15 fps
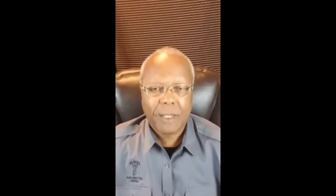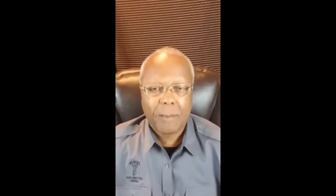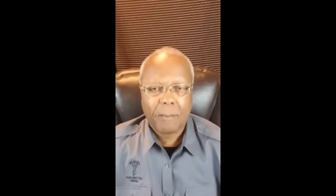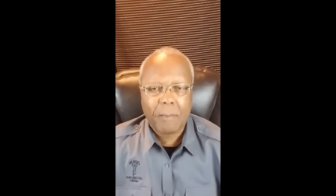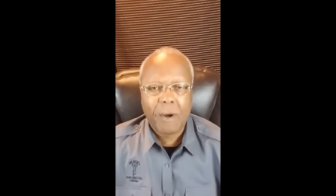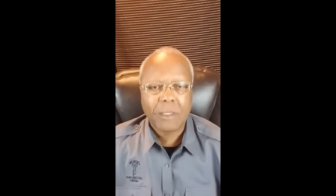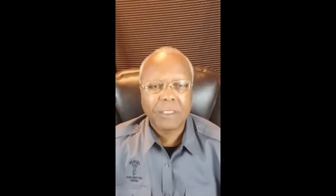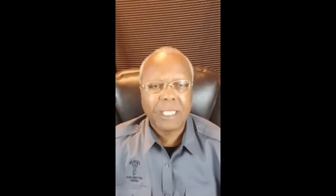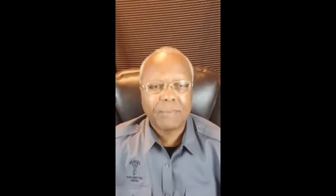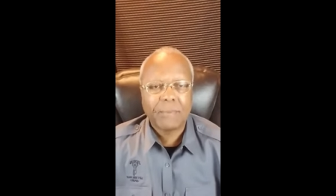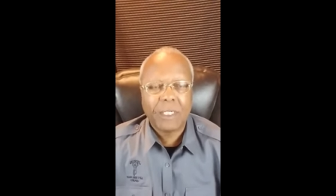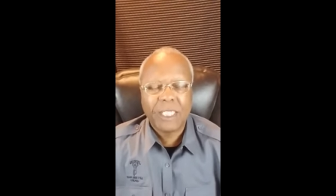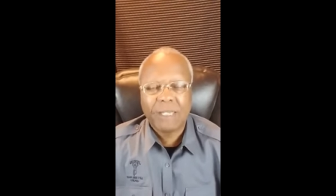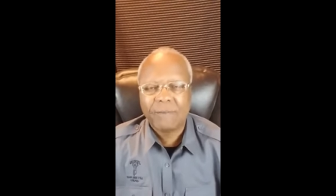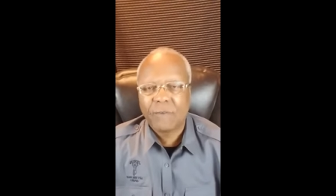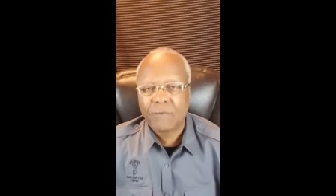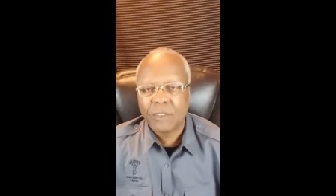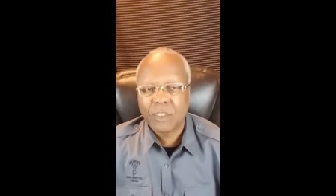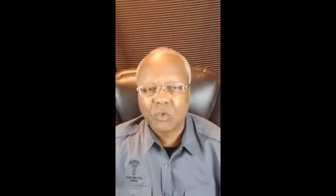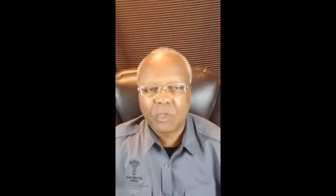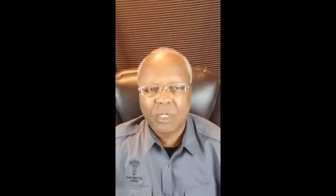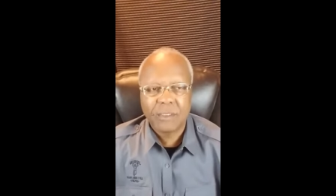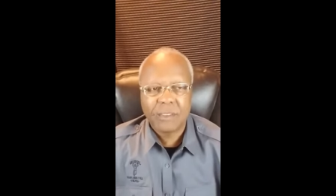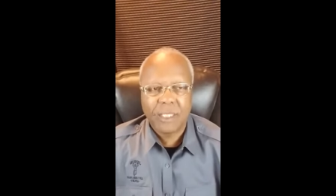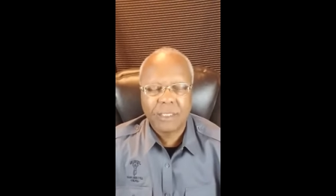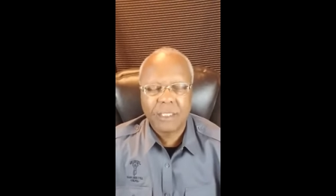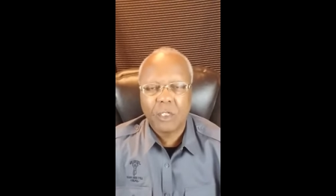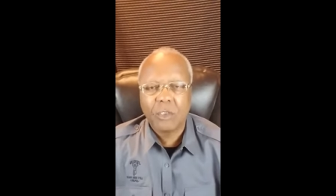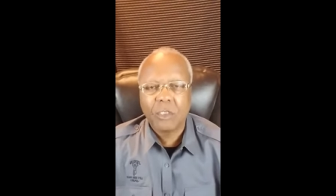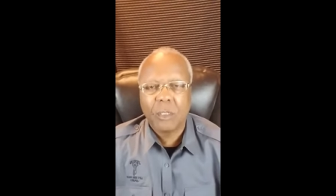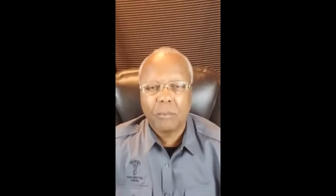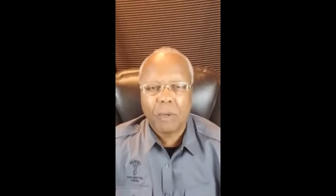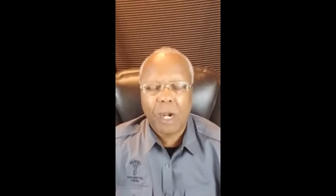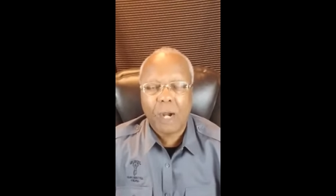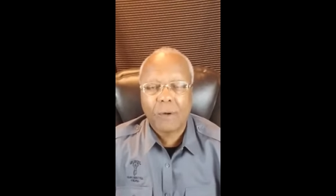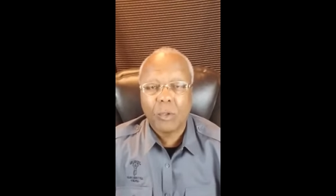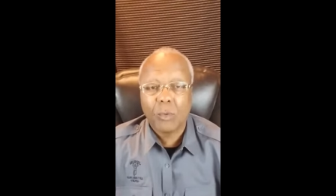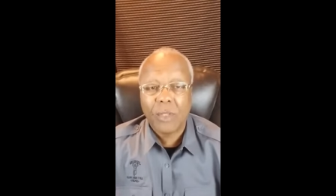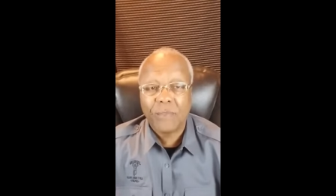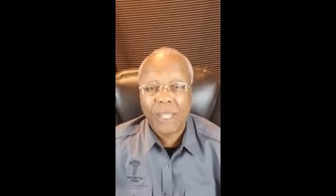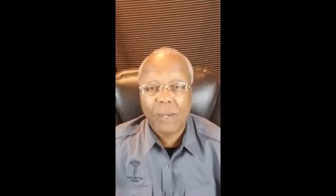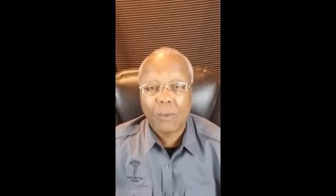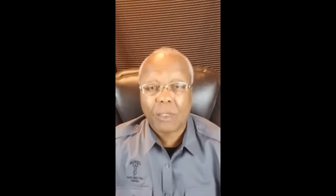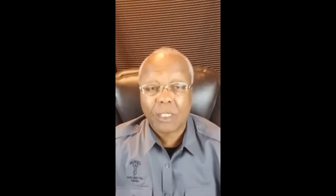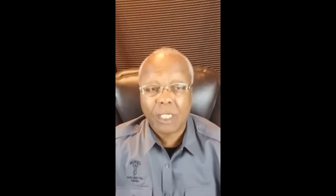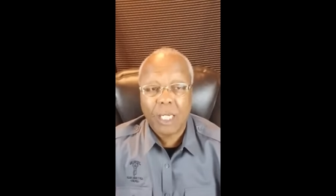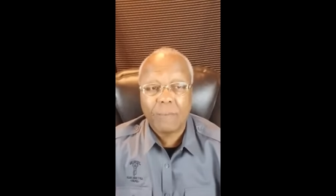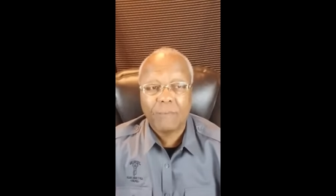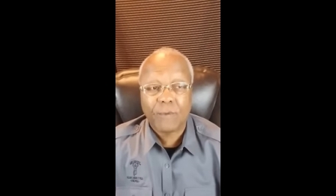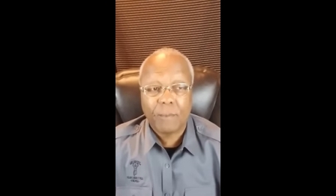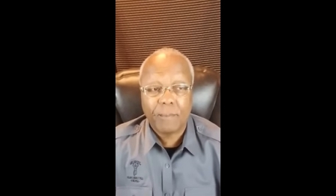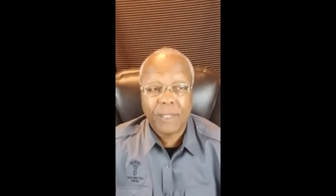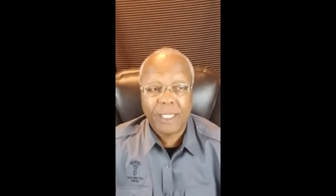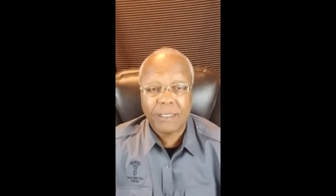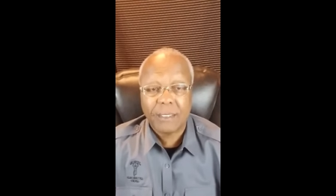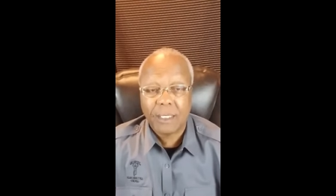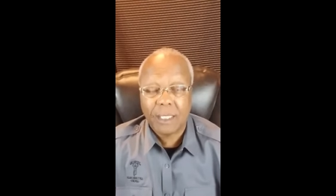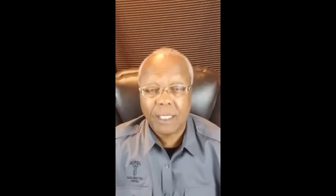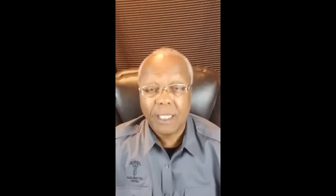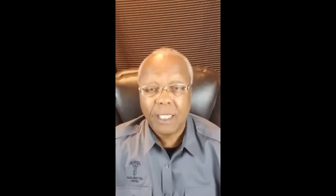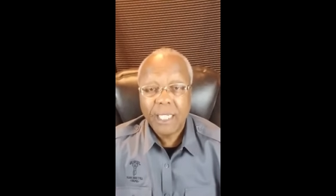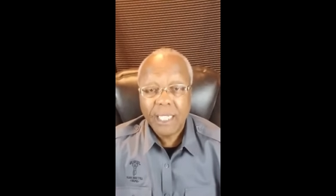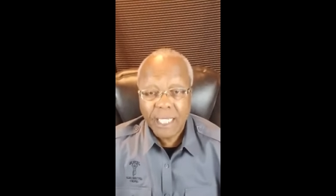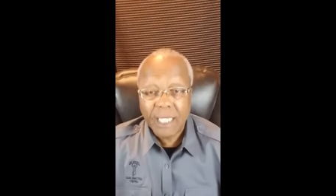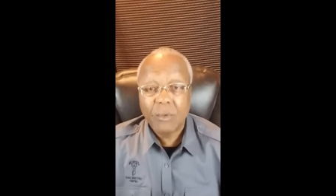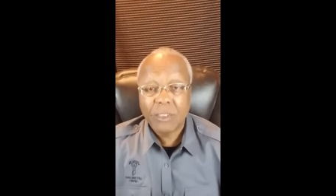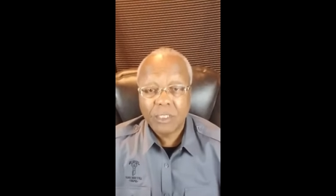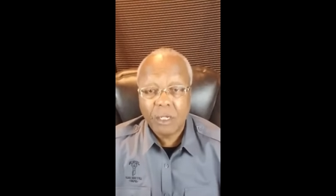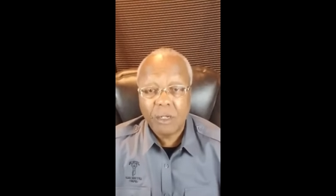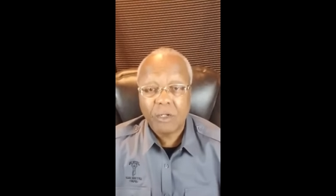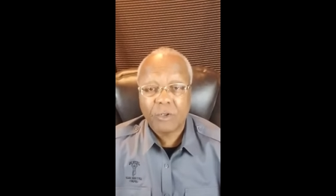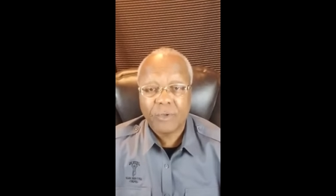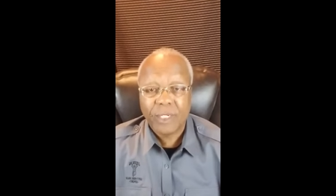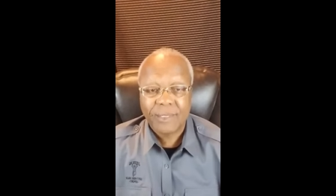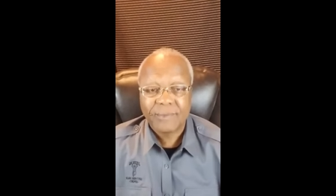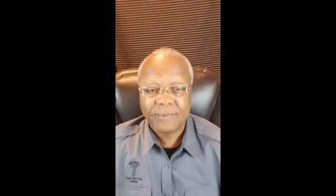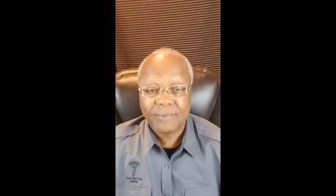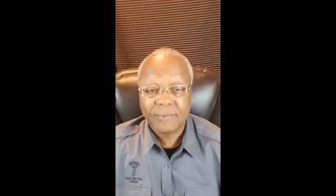Mark chapter eleven verse twelve says, and on the morrow when they were come from Bethany, he was hungry.